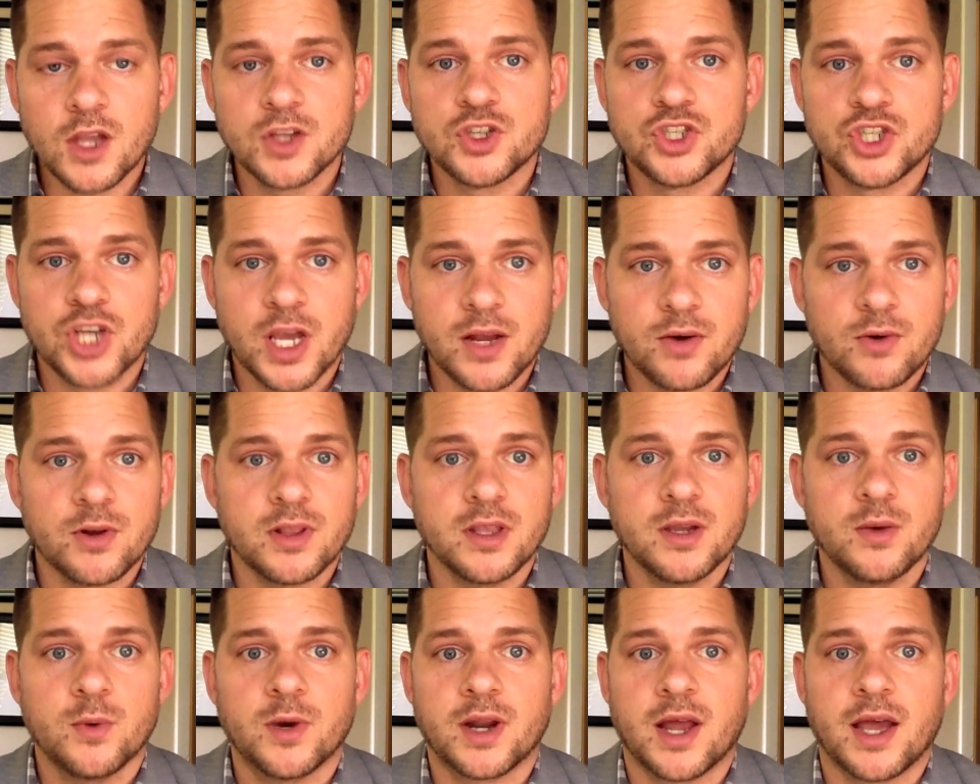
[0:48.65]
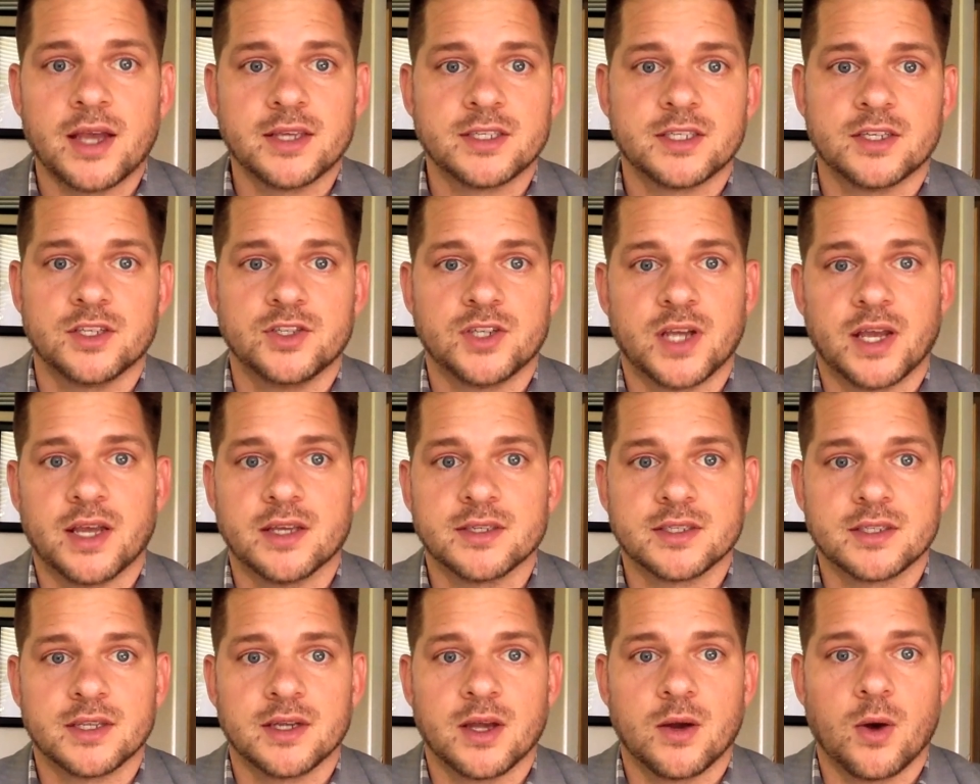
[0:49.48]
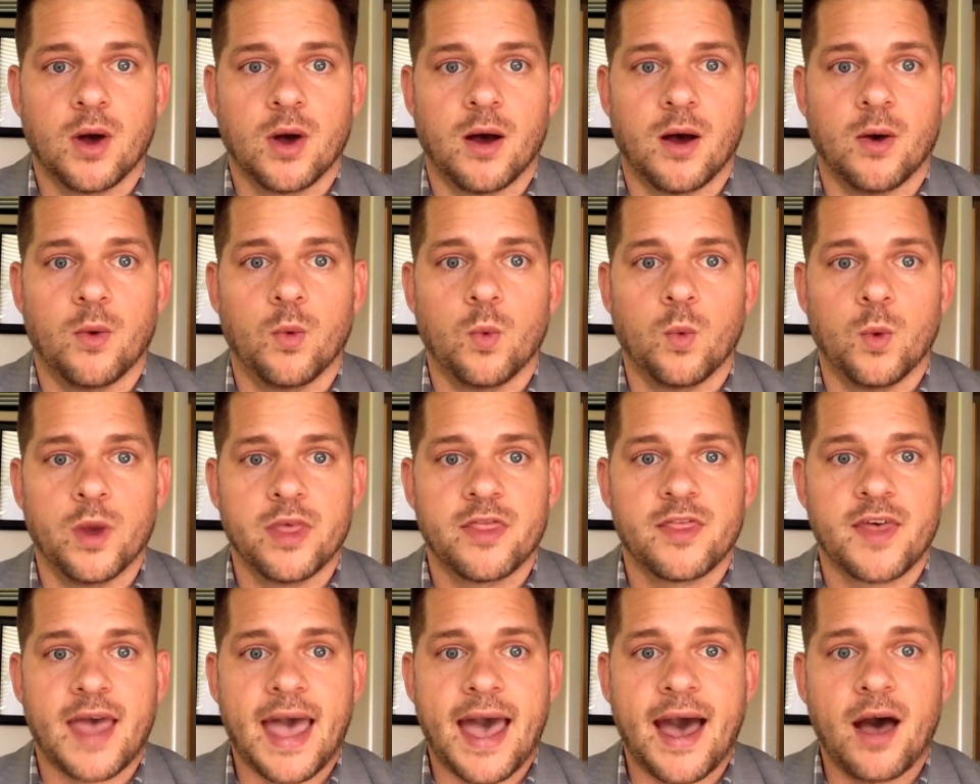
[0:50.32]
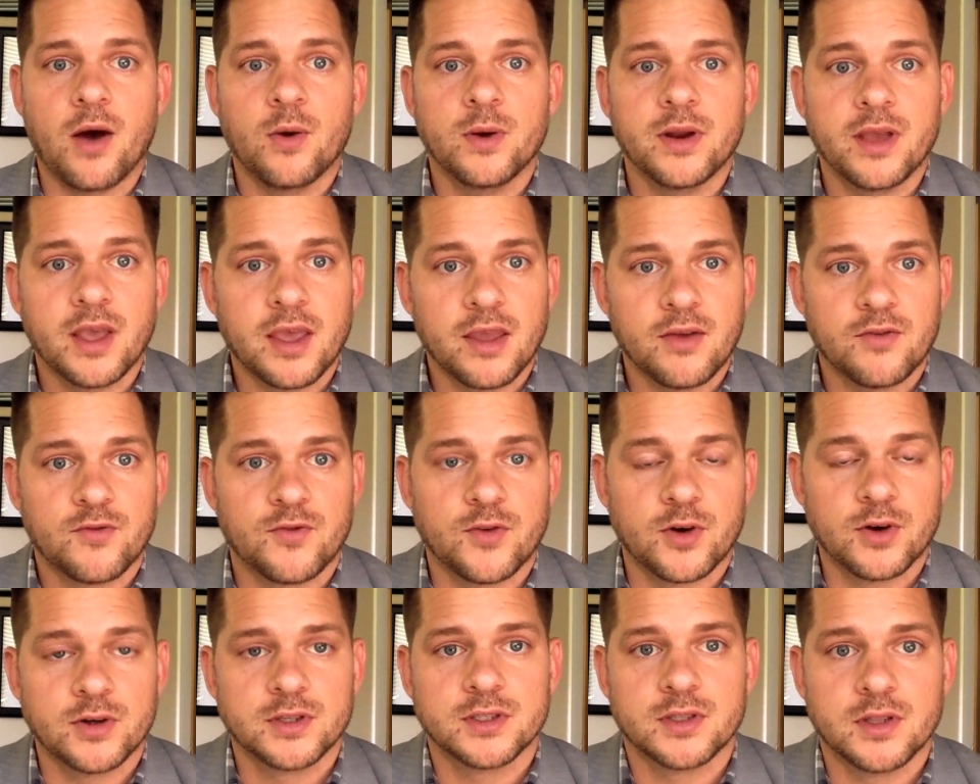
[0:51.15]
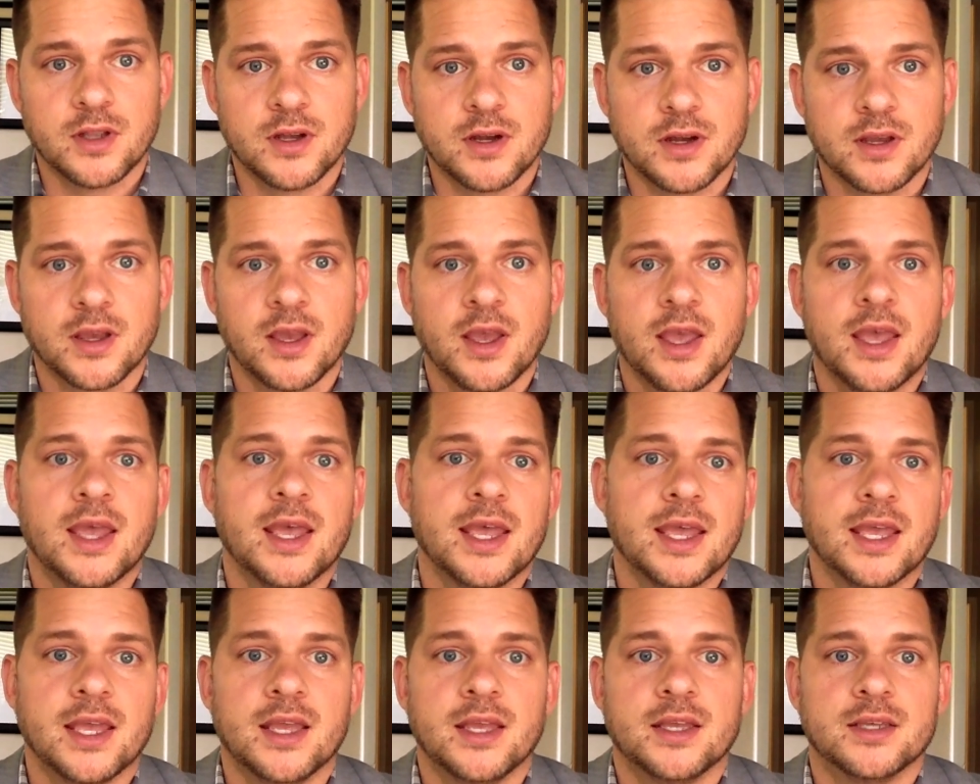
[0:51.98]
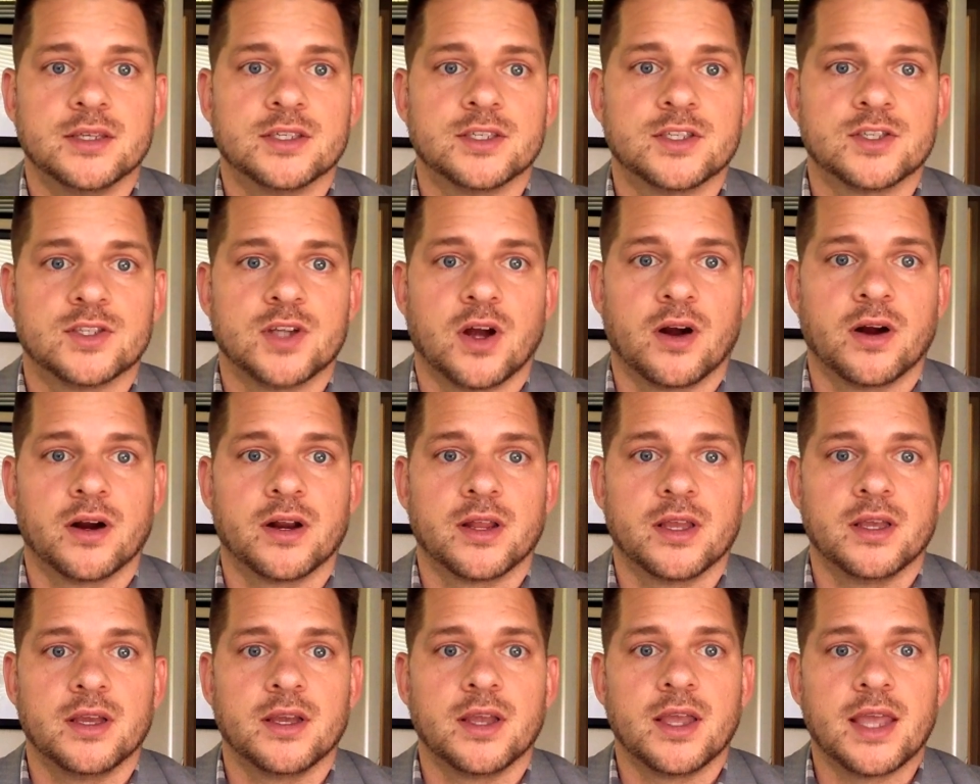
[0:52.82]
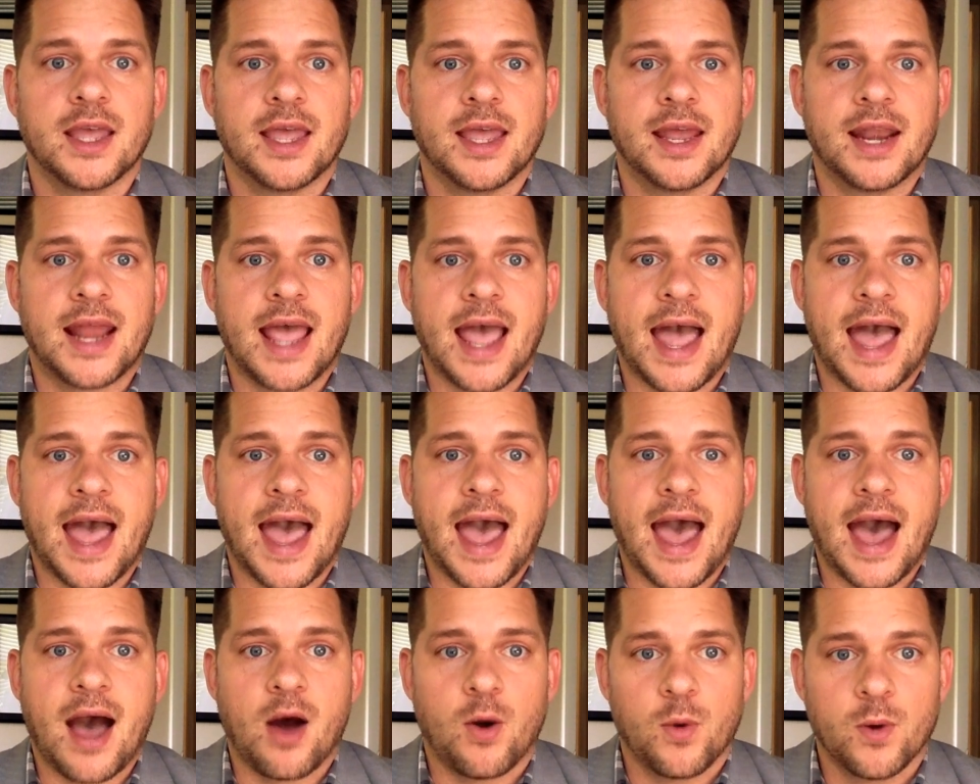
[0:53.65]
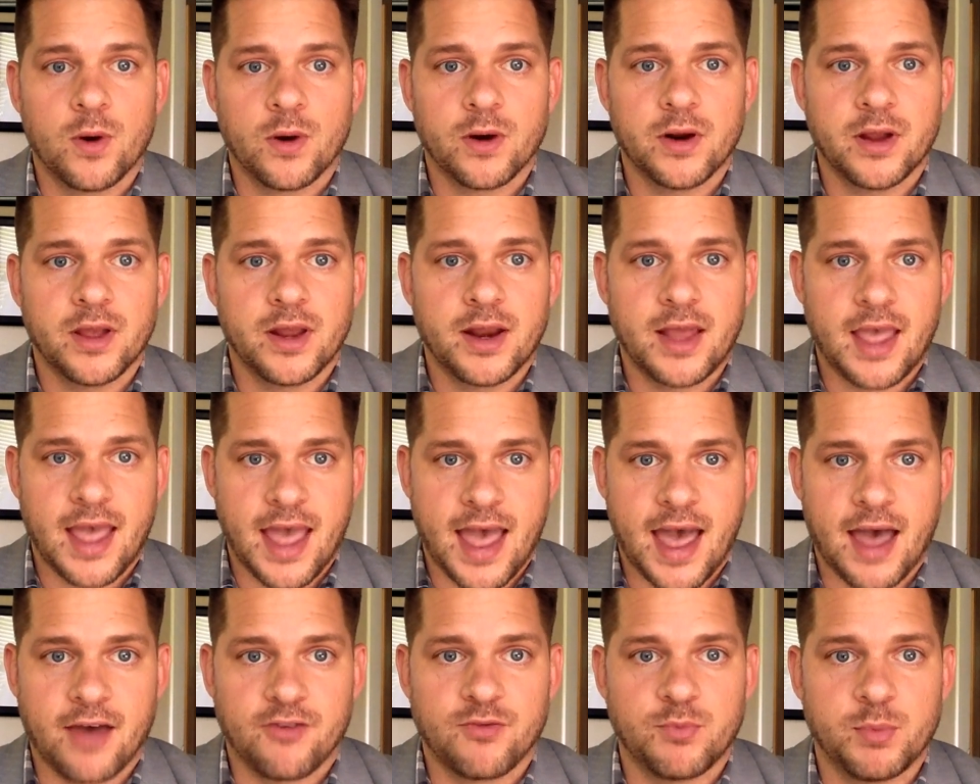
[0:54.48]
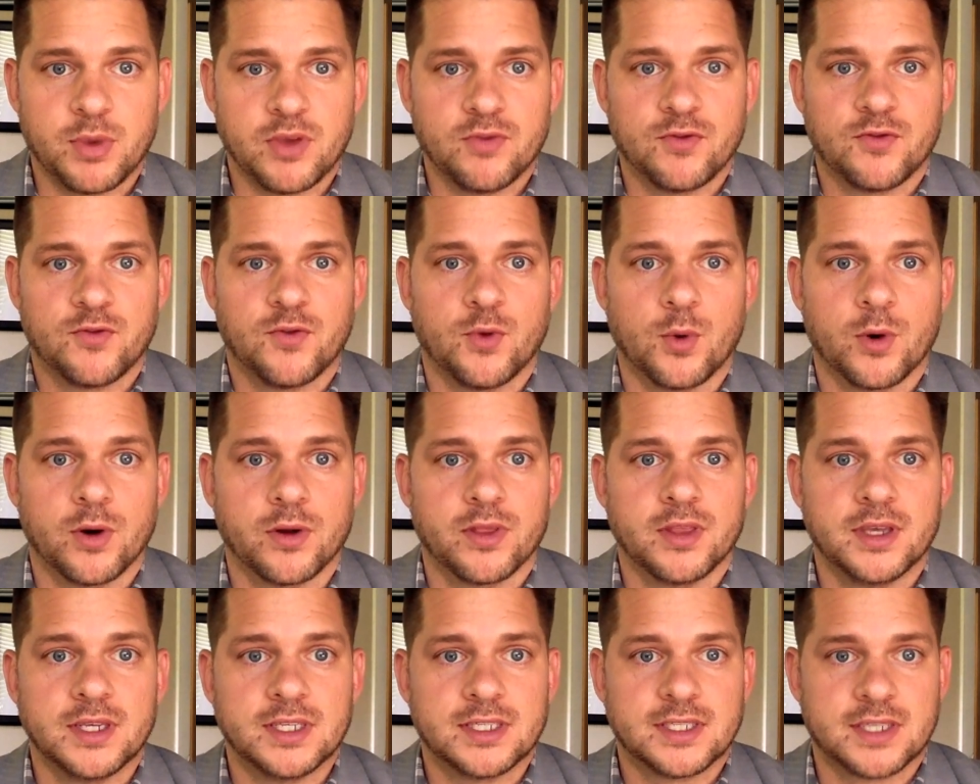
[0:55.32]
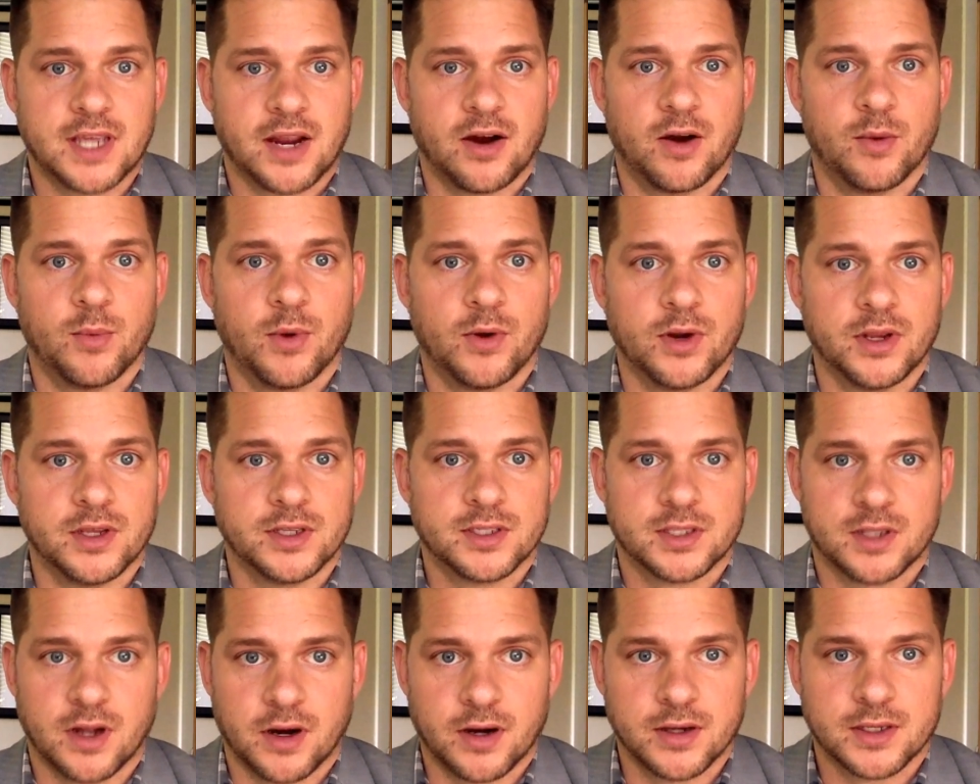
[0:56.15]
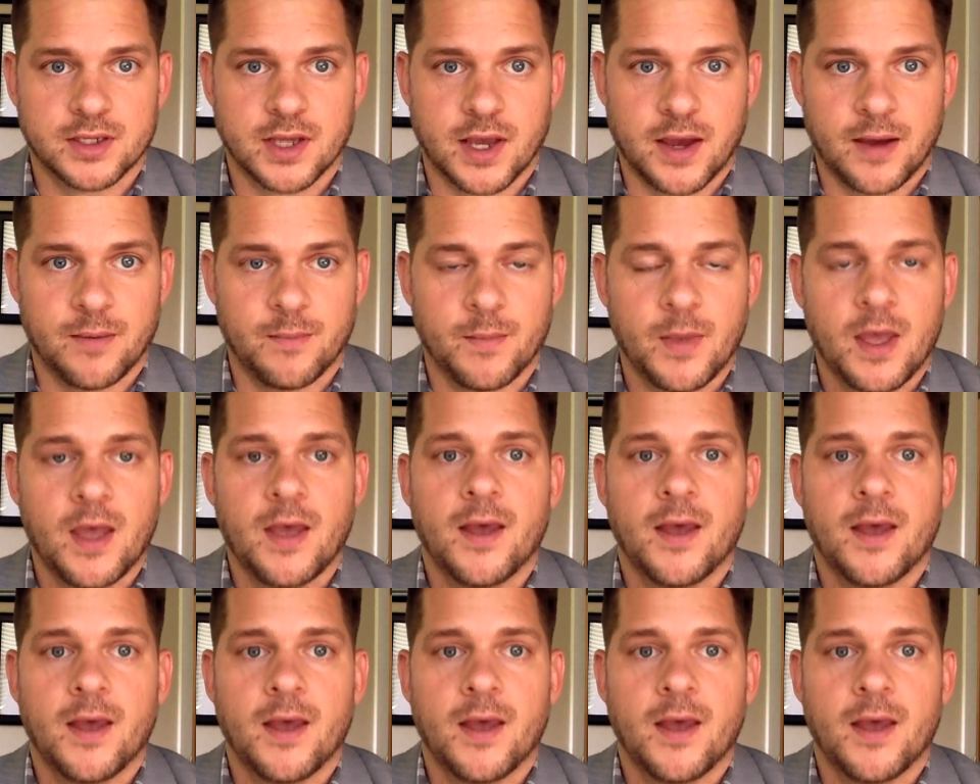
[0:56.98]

Generally, what I suggest without a first look is starting an hour and a half before the ceremony start time.